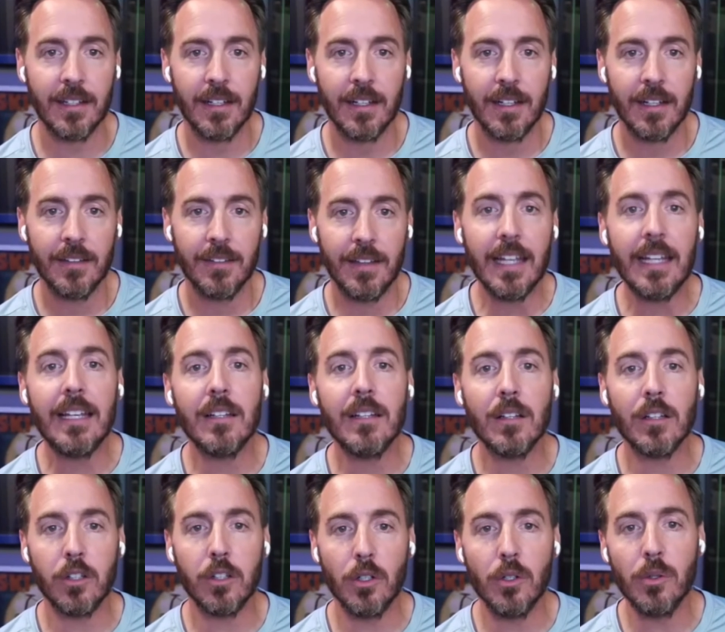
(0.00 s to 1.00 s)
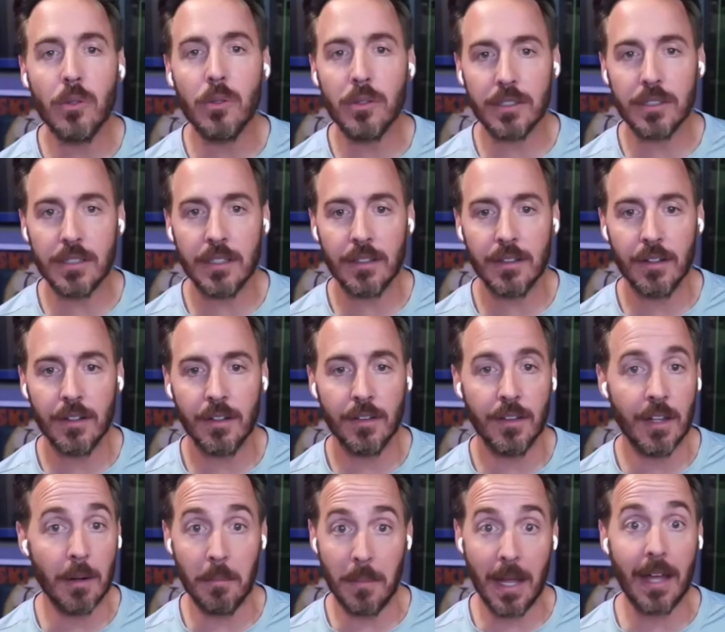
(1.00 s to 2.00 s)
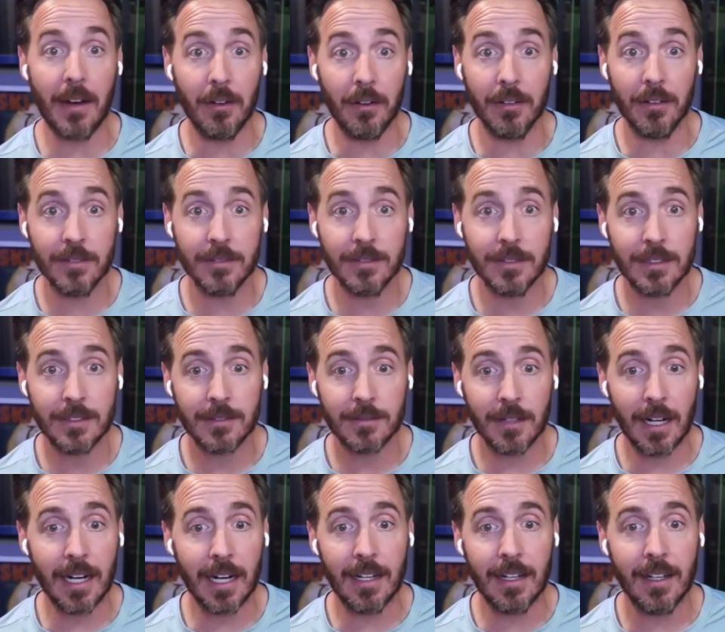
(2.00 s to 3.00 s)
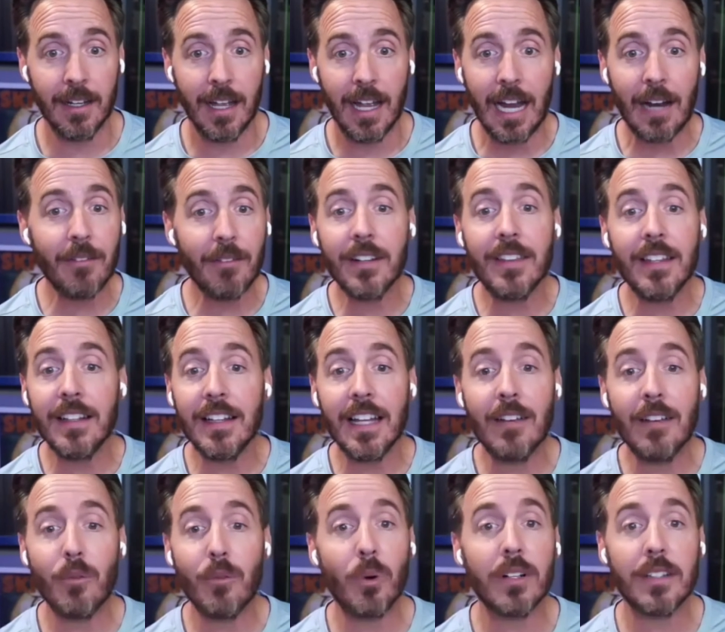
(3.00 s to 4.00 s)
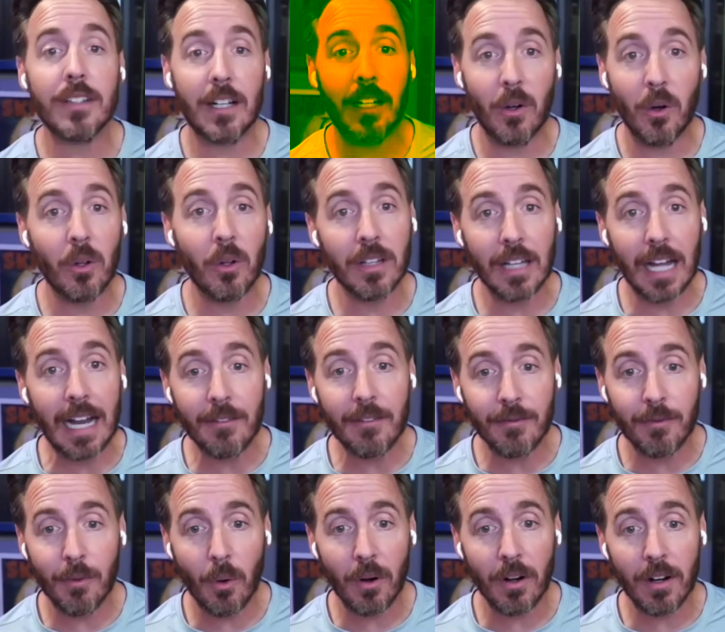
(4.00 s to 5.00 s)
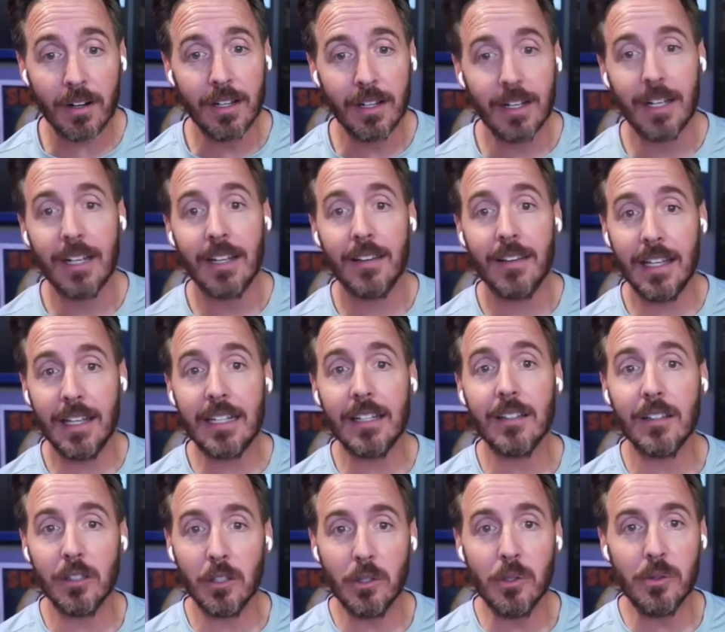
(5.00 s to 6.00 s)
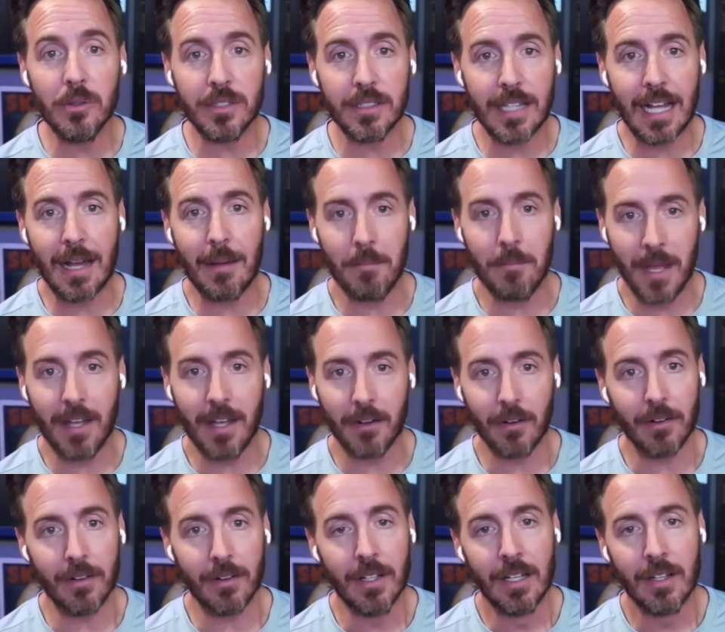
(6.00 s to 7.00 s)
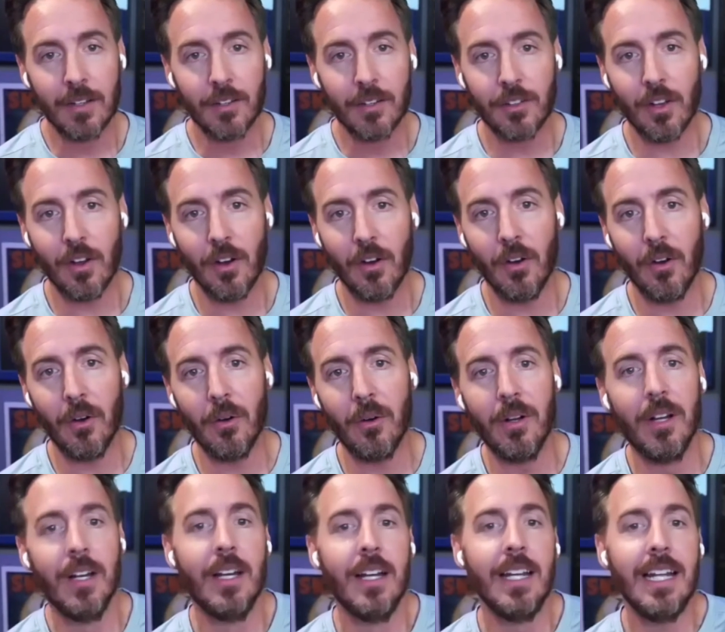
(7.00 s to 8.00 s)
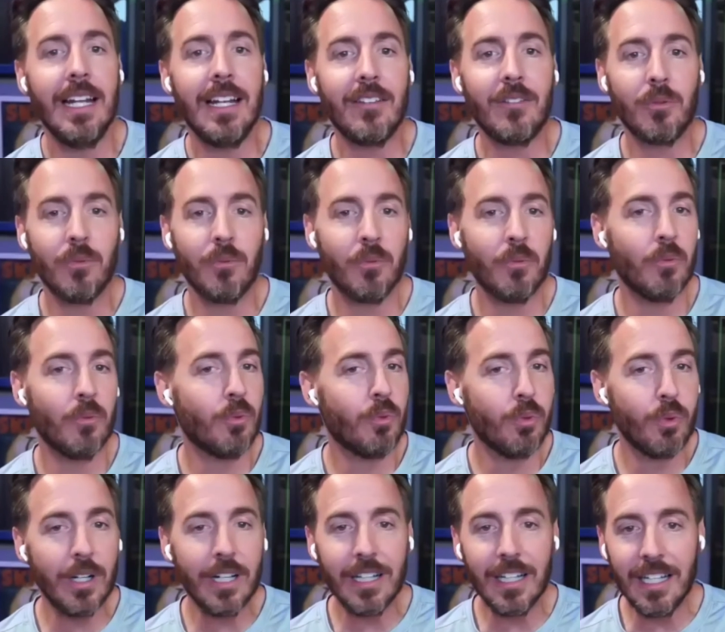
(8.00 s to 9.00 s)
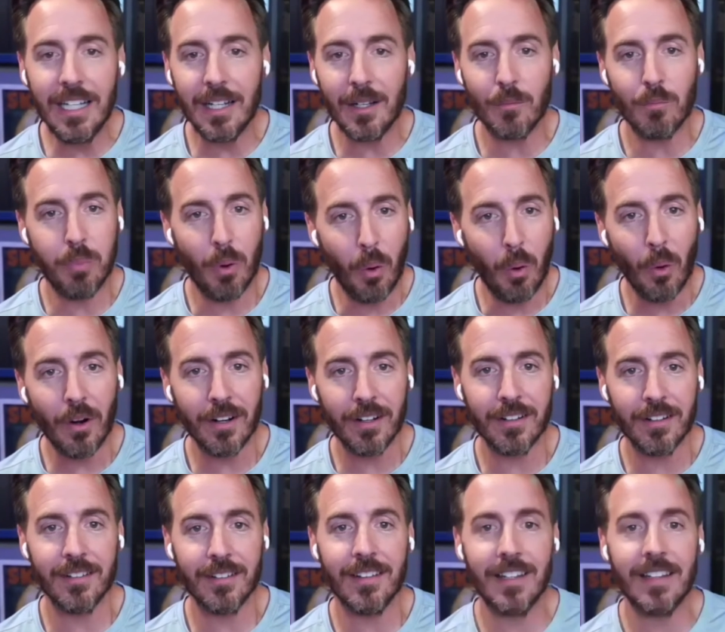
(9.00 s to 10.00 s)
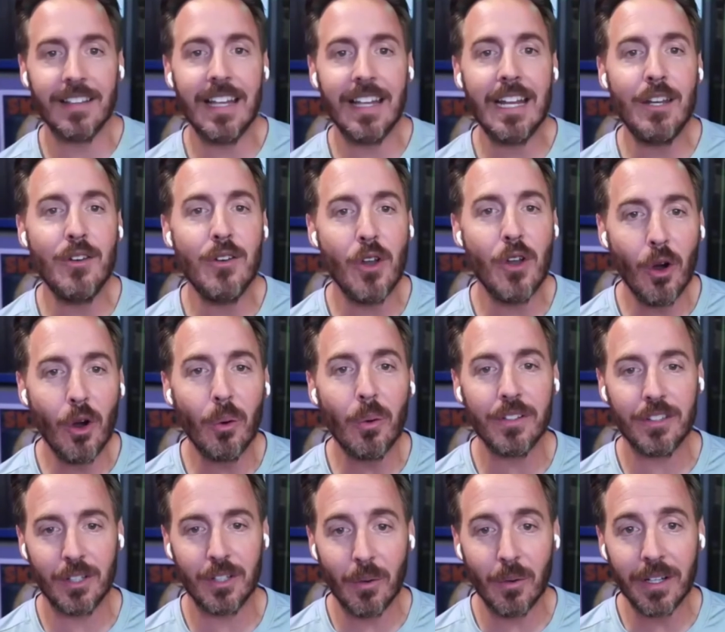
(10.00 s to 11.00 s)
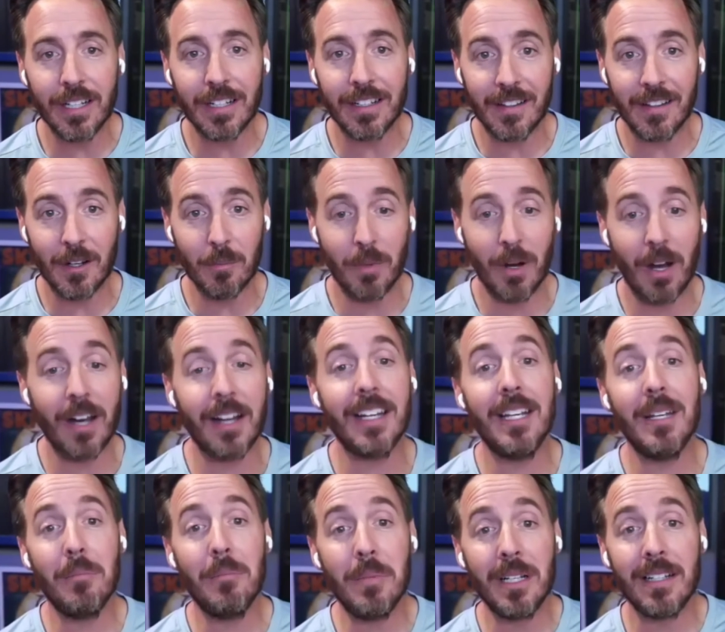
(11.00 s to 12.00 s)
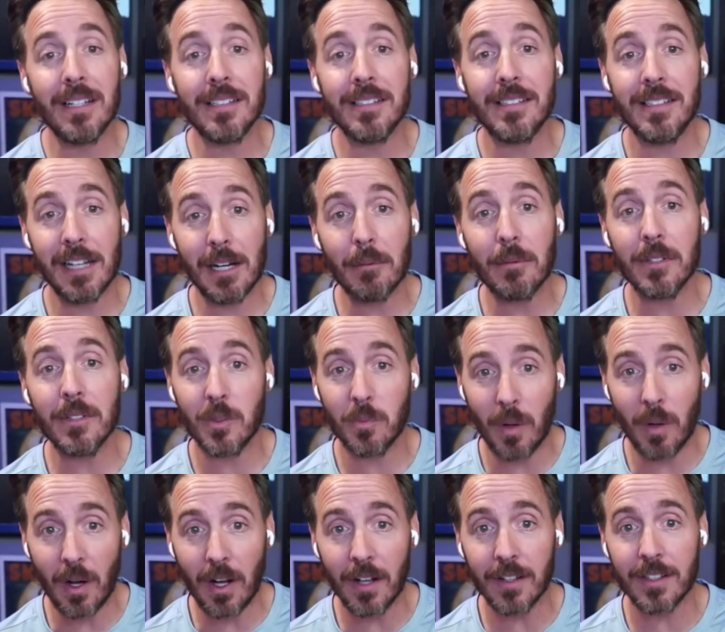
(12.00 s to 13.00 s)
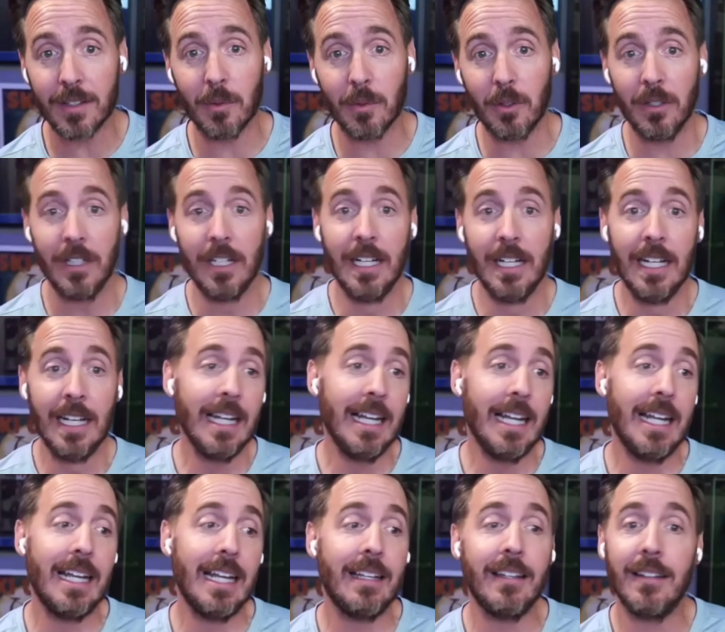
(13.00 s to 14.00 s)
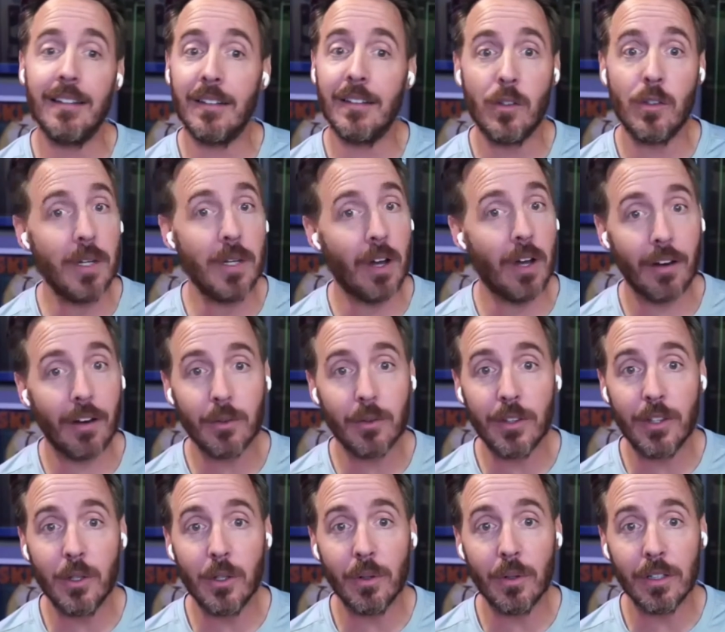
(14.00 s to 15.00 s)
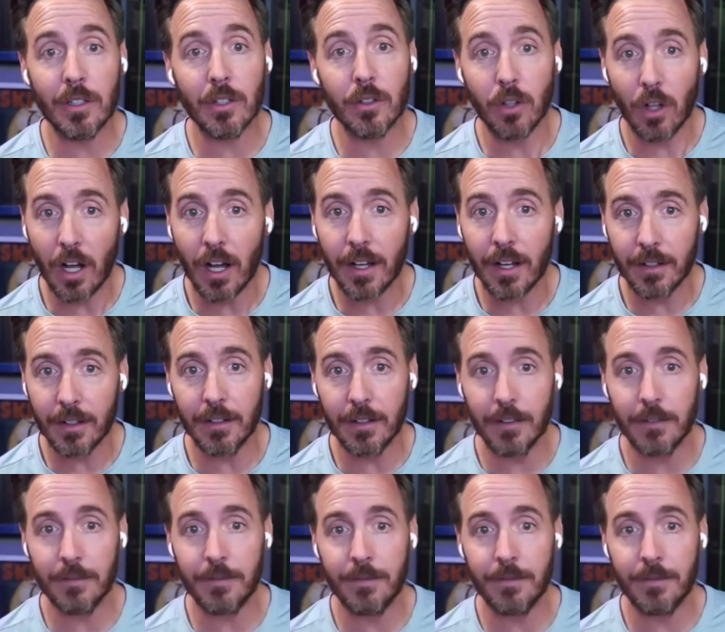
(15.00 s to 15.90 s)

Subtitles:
they can lose their medal, right? Everything they've worked their whole life for, they could lose that medal. So it's really important that they know what's going into their body, because they're responsible. And to be honest with you, a lot of